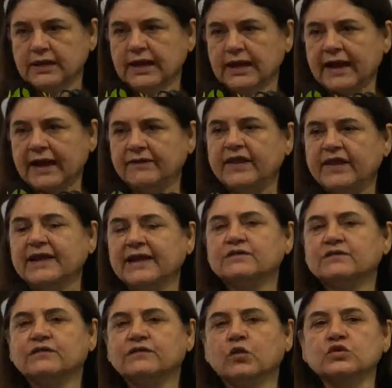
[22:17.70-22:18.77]
And that
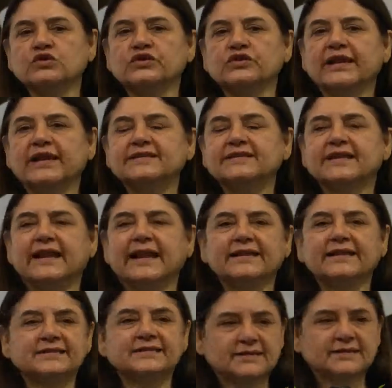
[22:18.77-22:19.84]
vote then
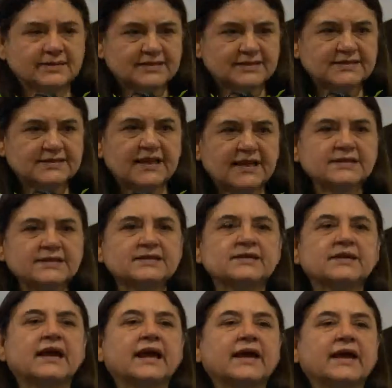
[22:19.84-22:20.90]
selects state
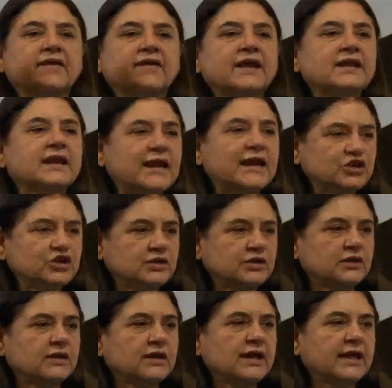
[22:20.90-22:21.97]
and then national.
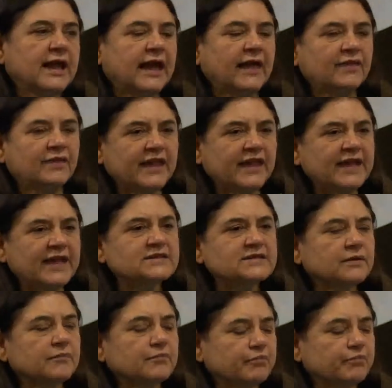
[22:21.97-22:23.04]
And that
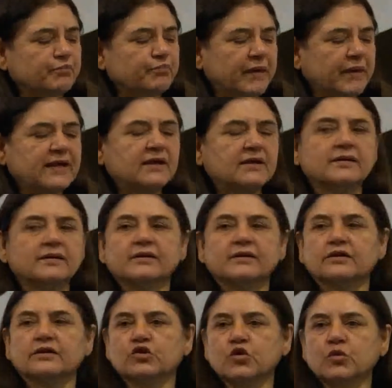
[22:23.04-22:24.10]
big
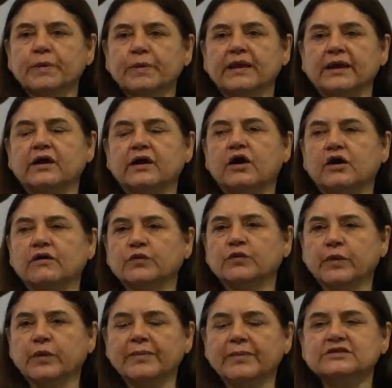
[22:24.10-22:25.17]
grouping of the
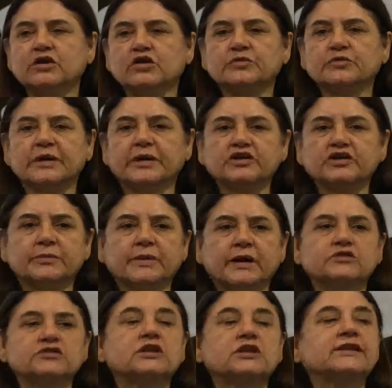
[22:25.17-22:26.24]
Women's Entrepreneurship
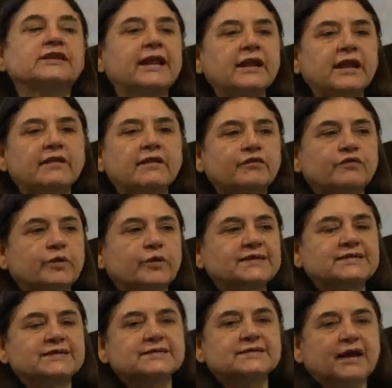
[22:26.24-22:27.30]
Council then
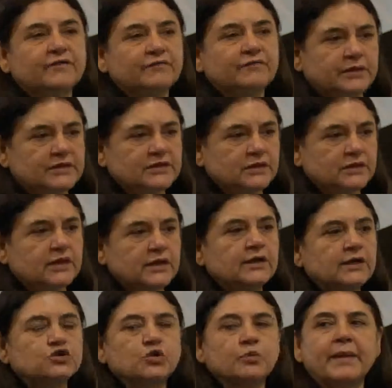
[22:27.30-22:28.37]
influences government
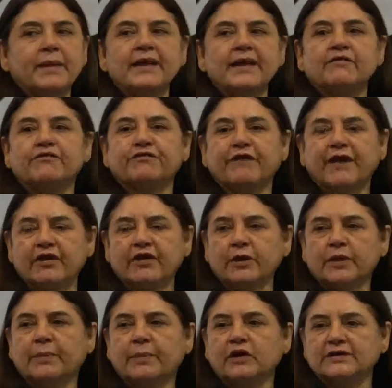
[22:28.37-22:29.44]
to make fairer
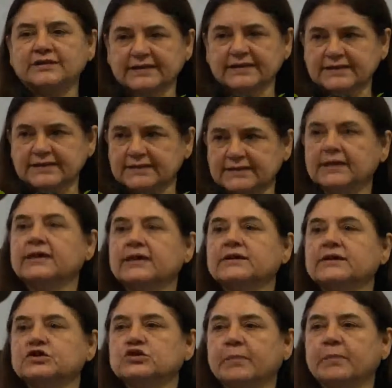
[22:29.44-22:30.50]
policies,
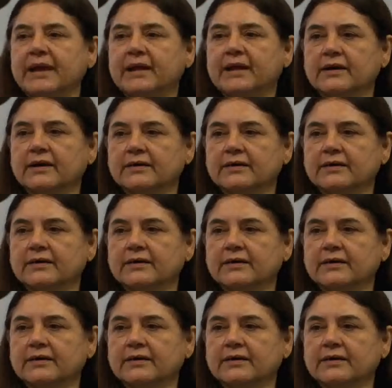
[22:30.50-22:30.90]
to make,